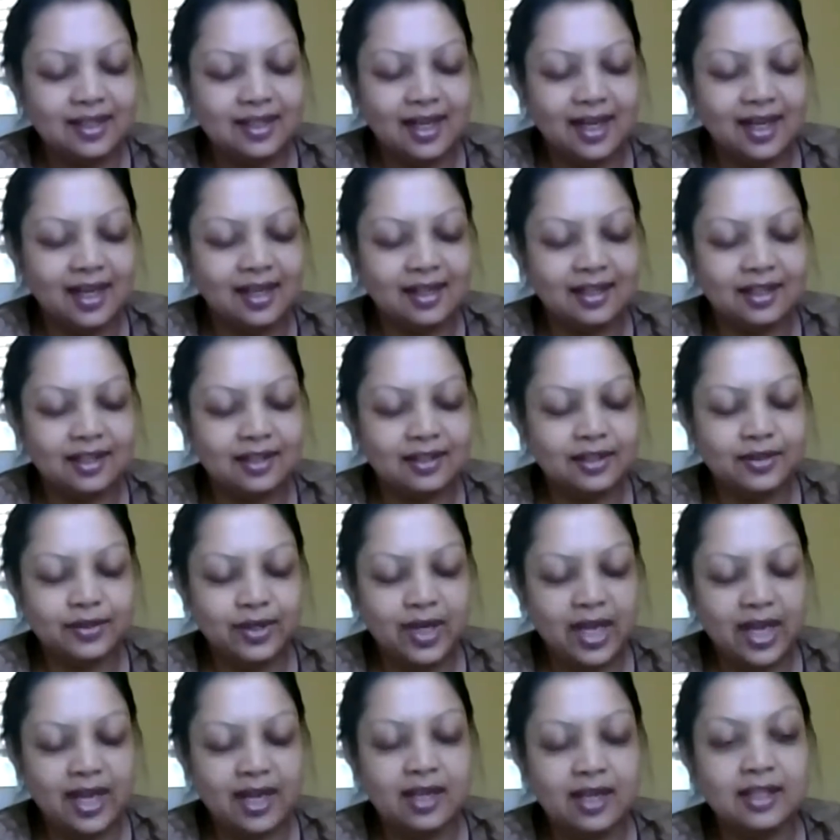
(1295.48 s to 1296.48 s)

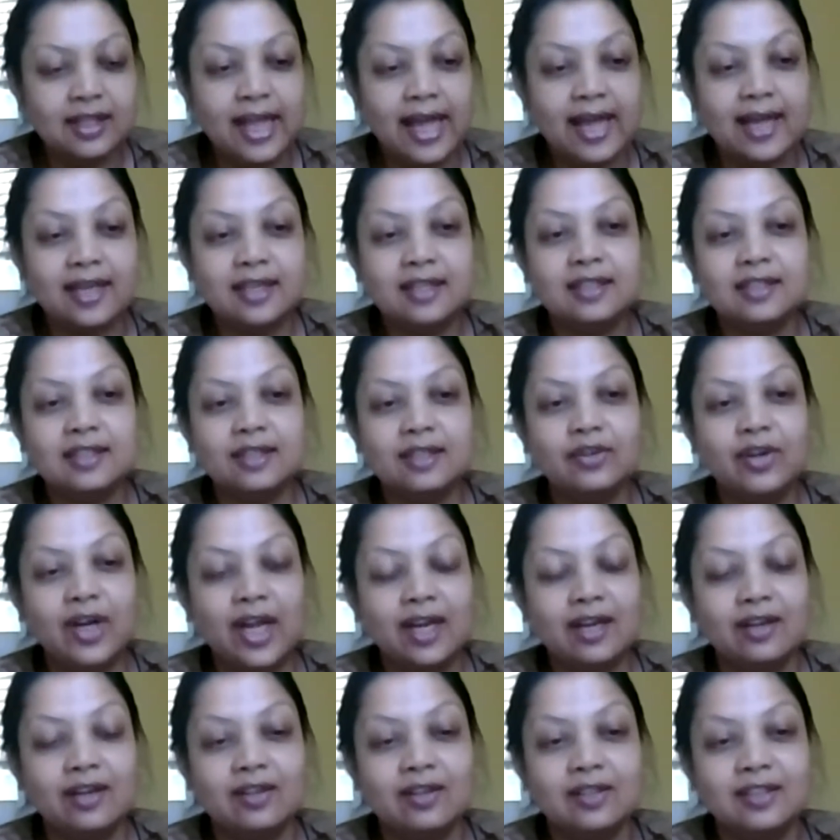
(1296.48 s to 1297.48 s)
that you
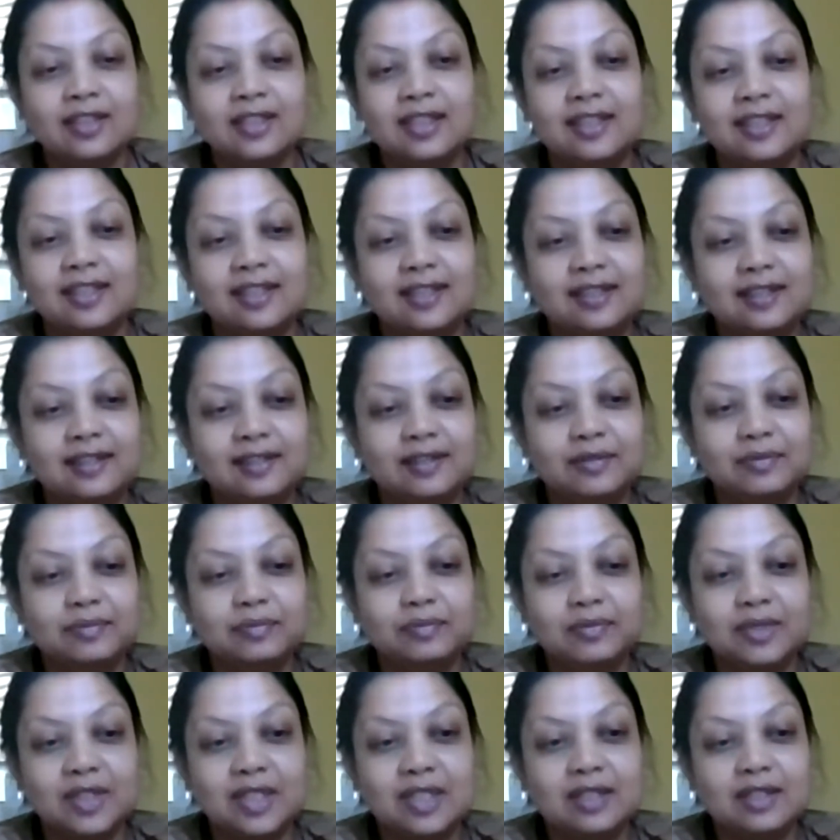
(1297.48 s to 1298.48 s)
cannot
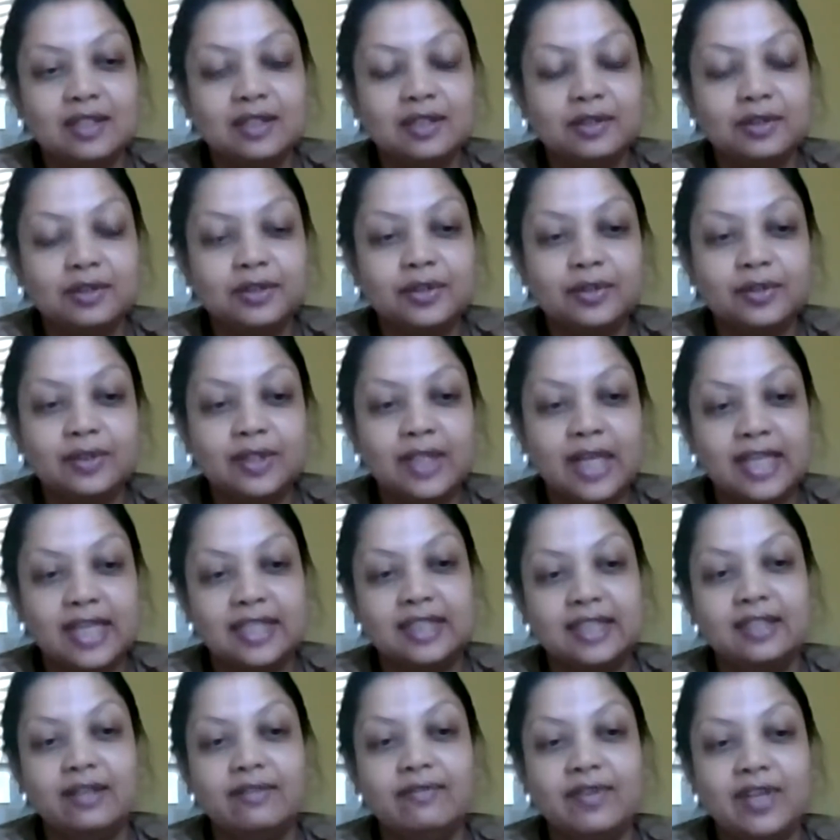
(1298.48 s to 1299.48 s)
show that
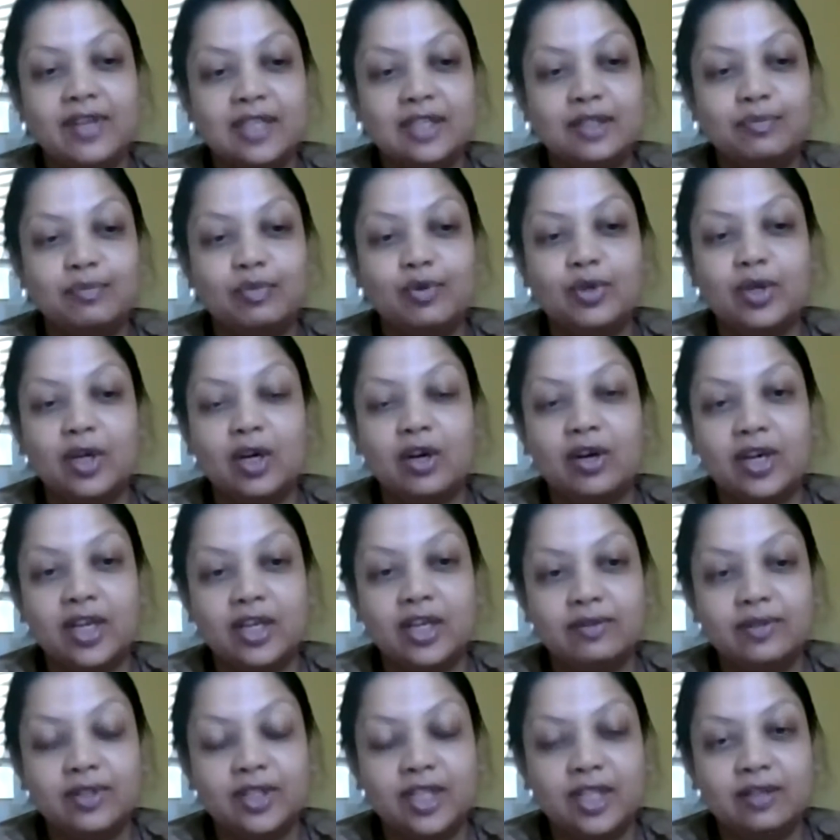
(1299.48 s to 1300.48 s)
in the Facebook or
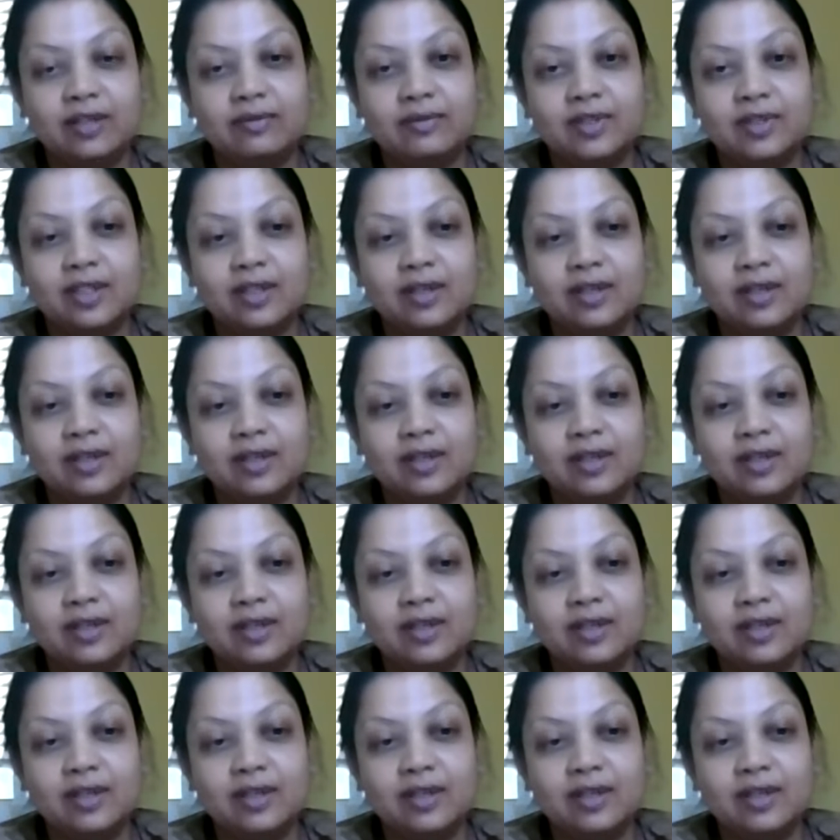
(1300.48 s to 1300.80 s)
YouTube.